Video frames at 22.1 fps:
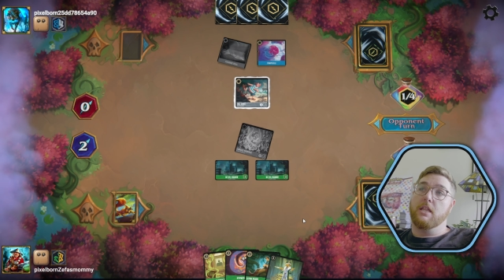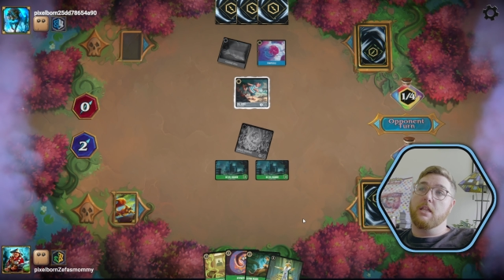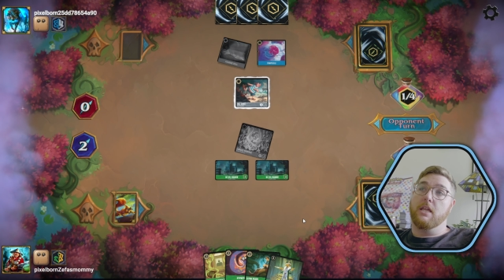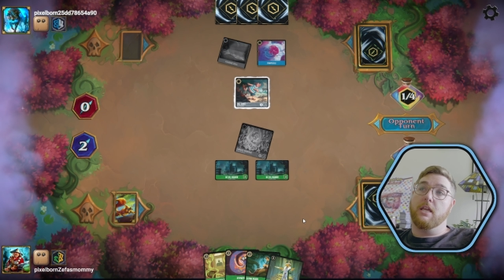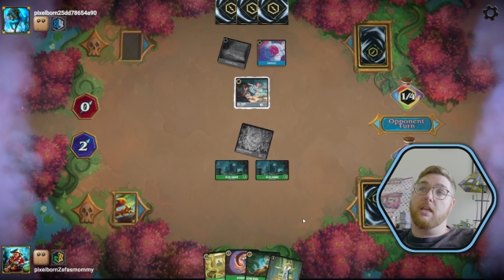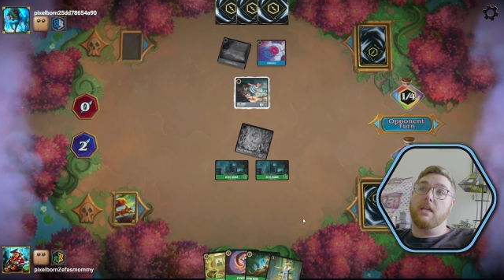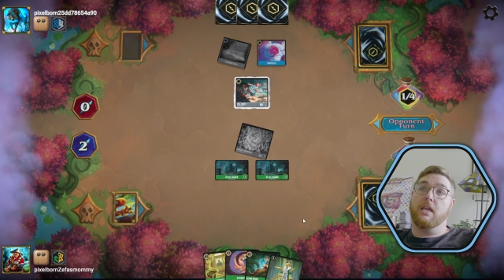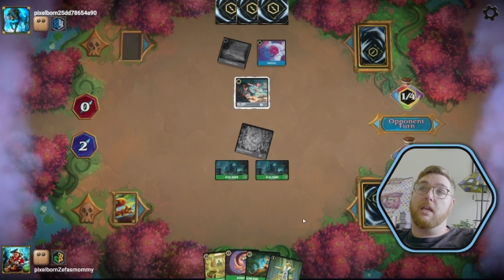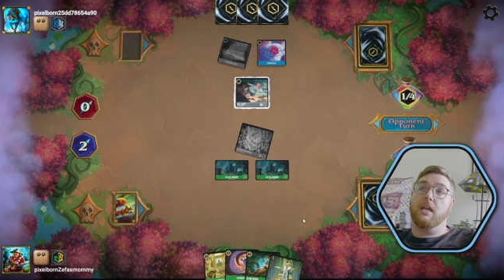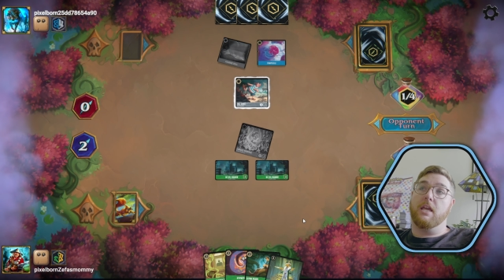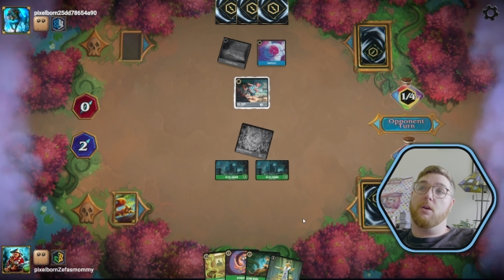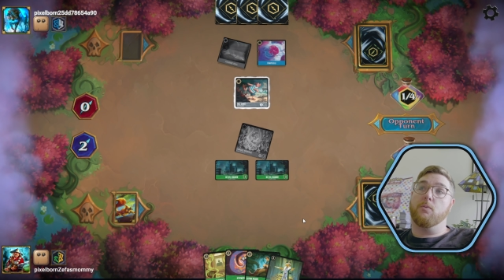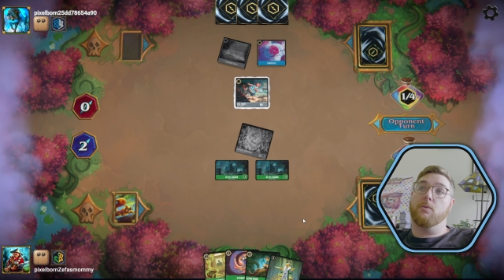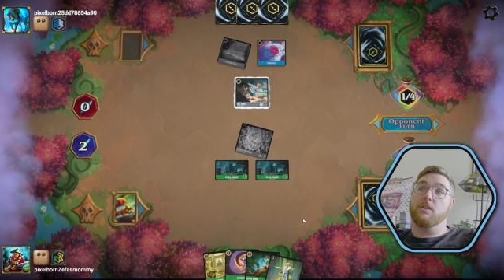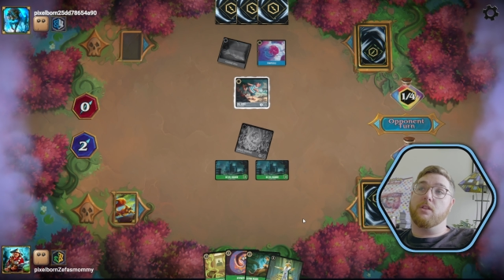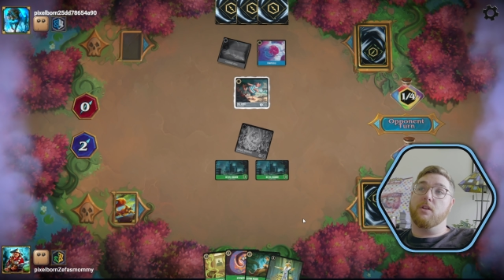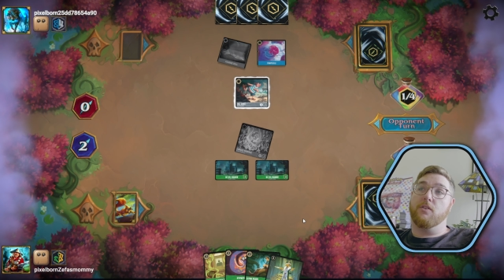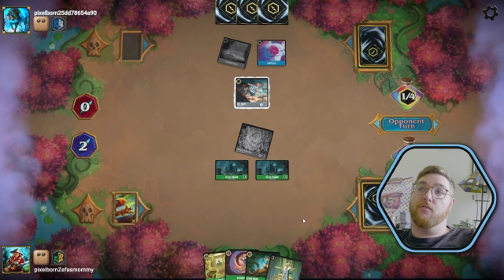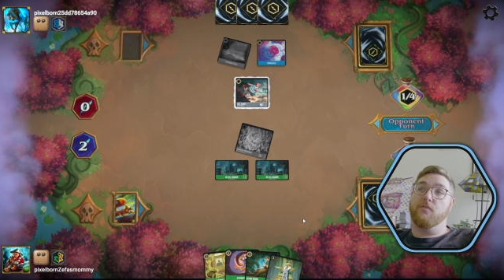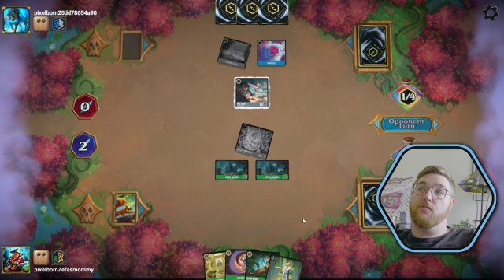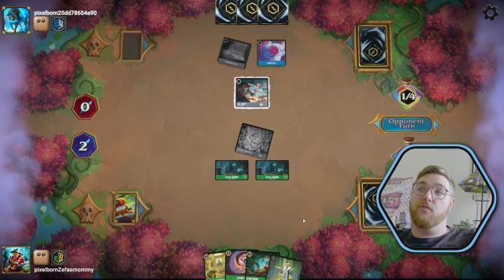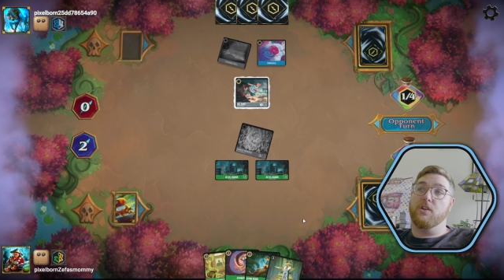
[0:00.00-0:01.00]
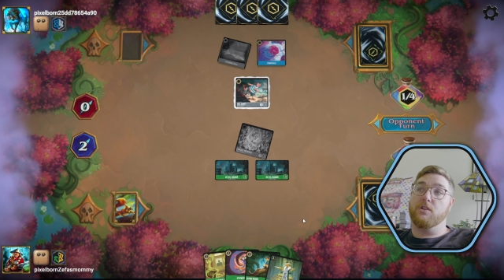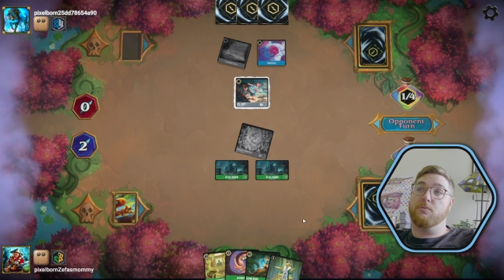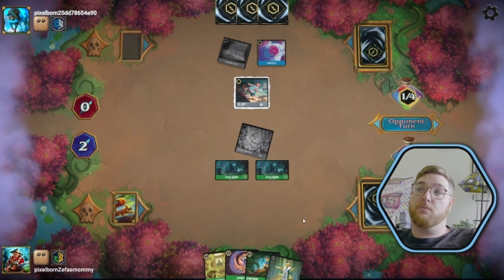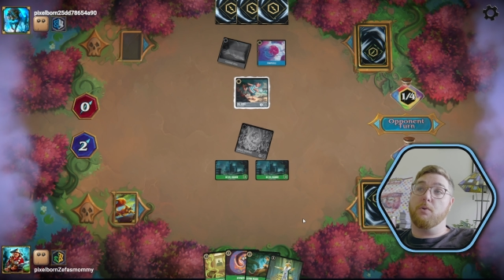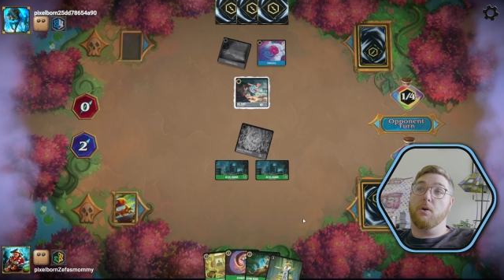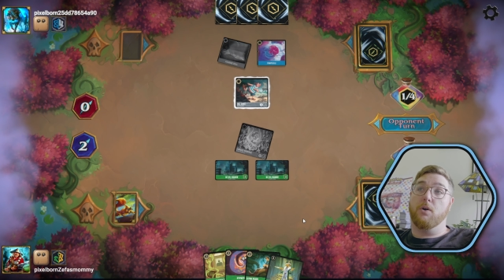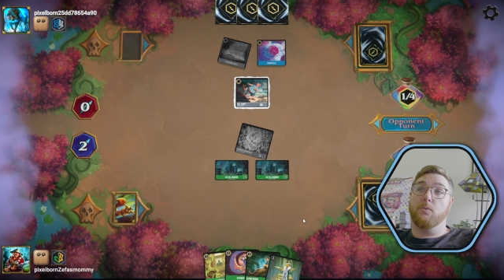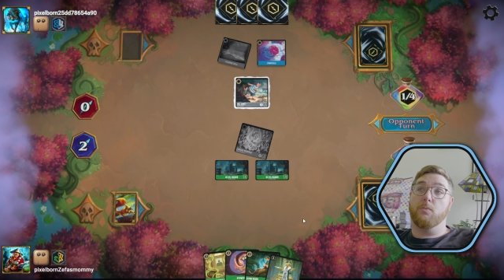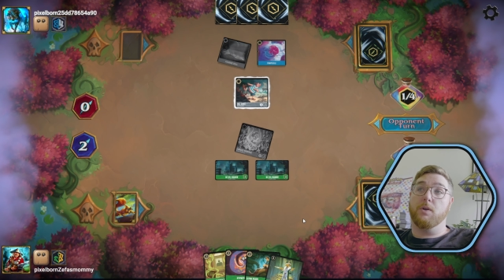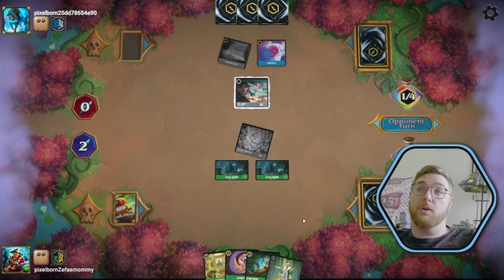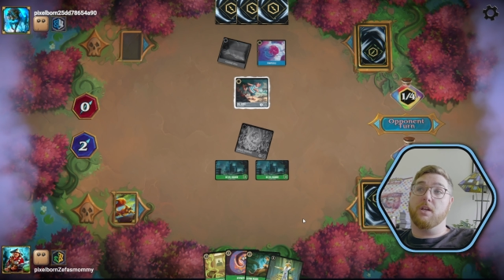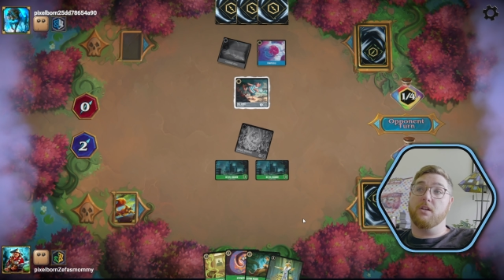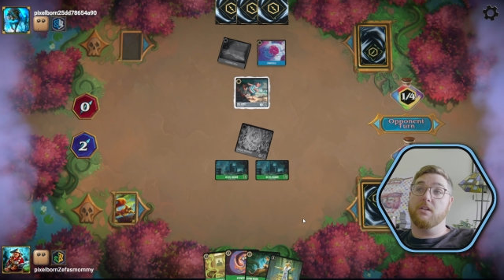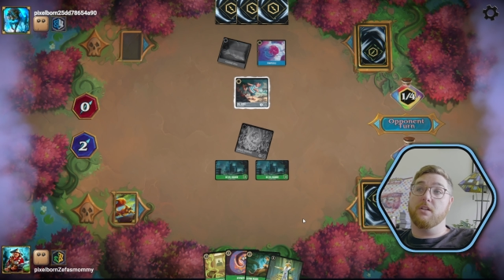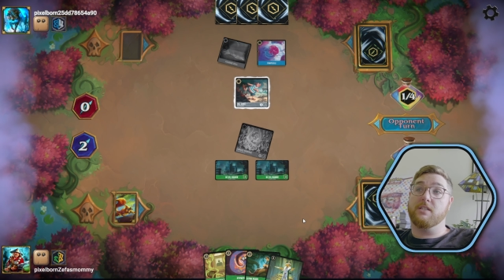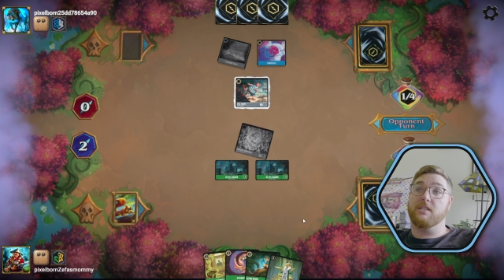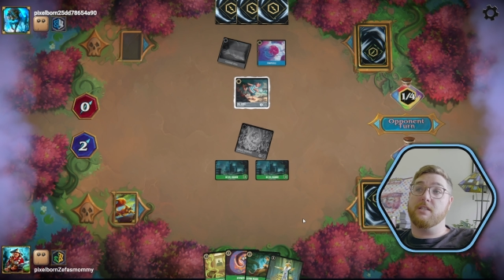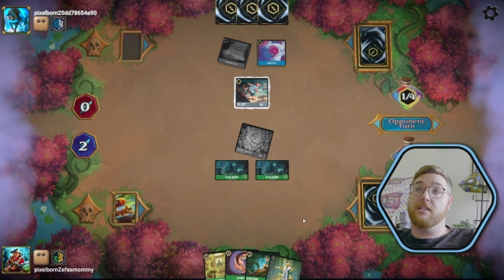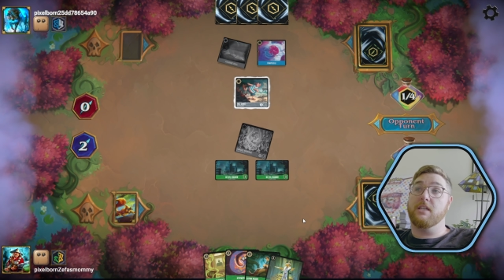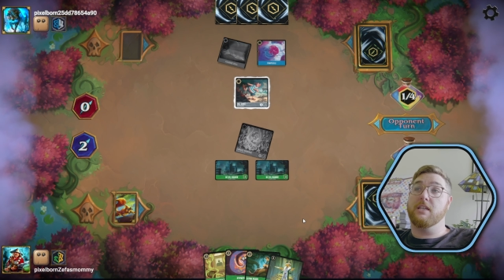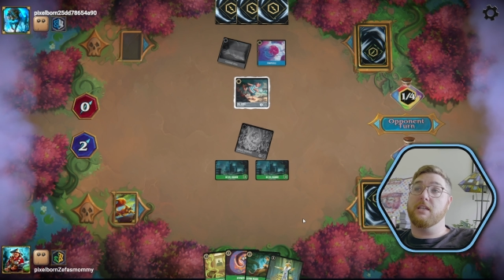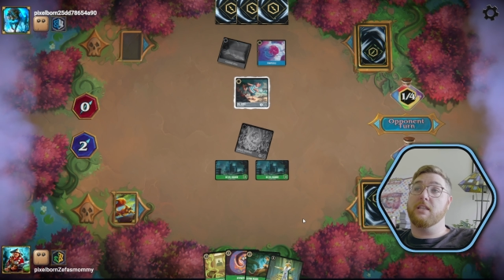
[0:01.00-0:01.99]
They ink with their Fishbone. We could
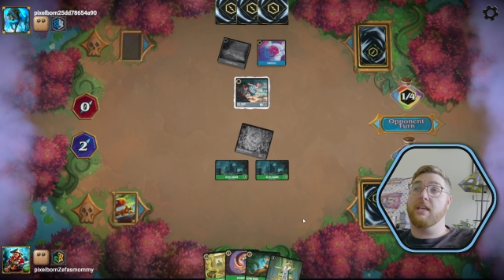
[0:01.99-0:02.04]
see